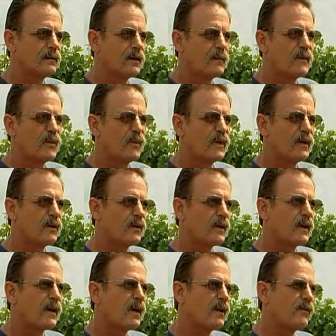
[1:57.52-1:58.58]
I mean, we can go to
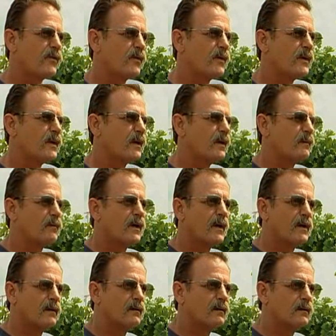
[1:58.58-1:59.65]
California and
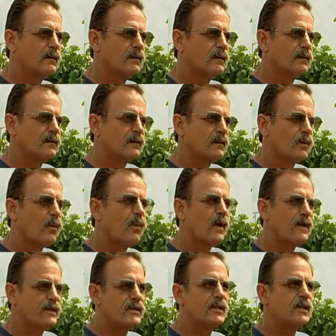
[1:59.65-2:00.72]
buy
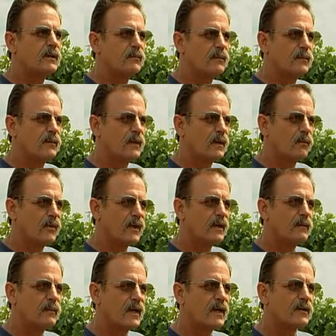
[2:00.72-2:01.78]
wine cheap and bring
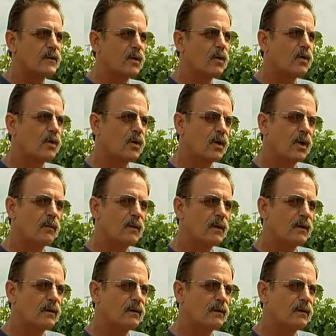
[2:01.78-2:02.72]
it back to Oklahoma,